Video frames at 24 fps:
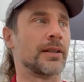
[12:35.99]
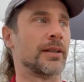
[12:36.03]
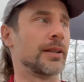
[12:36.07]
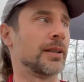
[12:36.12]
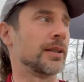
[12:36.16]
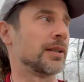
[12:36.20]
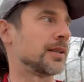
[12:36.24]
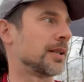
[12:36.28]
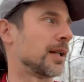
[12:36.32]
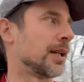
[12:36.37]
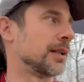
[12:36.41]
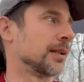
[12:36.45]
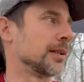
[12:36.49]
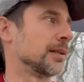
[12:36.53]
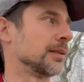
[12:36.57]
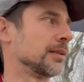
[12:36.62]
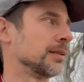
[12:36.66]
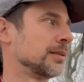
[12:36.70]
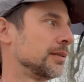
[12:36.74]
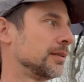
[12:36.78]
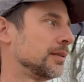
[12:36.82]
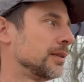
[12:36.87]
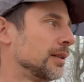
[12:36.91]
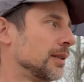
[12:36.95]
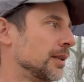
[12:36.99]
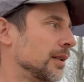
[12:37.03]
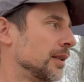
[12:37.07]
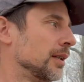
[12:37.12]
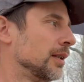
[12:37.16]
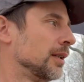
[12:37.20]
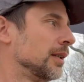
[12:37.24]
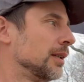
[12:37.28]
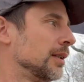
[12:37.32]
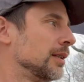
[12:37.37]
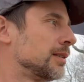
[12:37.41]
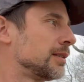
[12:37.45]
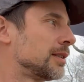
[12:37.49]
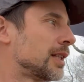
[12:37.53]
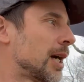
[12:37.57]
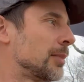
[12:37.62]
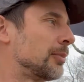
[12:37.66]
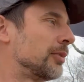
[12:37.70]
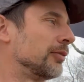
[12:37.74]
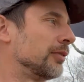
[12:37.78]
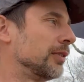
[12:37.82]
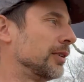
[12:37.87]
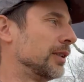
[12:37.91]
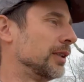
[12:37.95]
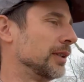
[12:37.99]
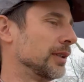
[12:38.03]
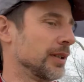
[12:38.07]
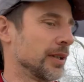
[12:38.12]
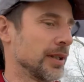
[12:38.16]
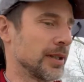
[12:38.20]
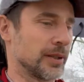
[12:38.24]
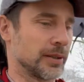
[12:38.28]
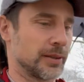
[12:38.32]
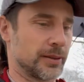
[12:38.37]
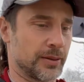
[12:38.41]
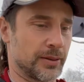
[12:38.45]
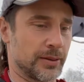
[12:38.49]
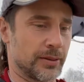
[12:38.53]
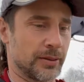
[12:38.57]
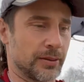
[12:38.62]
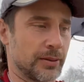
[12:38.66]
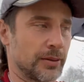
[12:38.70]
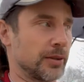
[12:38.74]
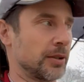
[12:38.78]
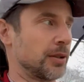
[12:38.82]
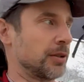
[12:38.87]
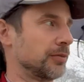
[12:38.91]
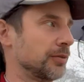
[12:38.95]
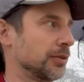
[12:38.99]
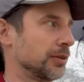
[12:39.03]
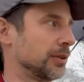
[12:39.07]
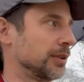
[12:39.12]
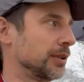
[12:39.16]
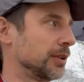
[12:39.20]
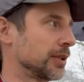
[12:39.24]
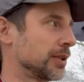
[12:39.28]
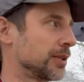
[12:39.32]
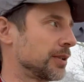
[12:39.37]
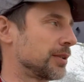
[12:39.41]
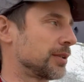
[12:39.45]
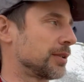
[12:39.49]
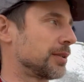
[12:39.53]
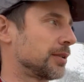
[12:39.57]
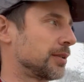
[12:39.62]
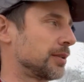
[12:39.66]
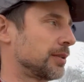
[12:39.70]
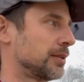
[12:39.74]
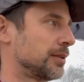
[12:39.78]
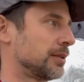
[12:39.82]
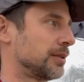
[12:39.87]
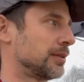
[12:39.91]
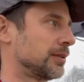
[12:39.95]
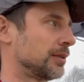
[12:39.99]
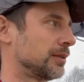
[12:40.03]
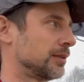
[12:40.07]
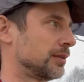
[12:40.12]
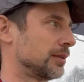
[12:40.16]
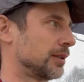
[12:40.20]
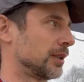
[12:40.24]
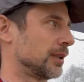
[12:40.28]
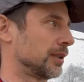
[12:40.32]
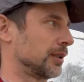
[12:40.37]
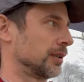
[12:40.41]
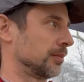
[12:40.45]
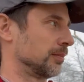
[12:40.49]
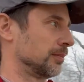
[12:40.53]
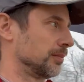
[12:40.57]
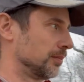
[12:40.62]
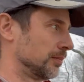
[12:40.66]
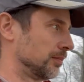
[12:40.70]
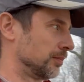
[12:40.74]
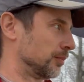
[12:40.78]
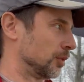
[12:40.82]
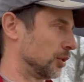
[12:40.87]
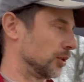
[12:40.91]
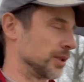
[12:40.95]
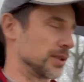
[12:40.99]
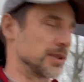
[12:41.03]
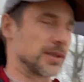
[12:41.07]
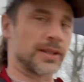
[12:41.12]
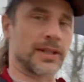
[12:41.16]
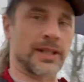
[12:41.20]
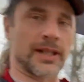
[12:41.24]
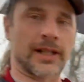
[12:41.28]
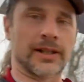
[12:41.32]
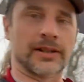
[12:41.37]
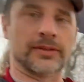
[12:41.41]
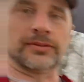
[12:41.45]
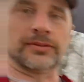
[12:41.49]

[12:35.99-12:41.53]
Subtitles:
It's on top of a hill that overlooks Morristown,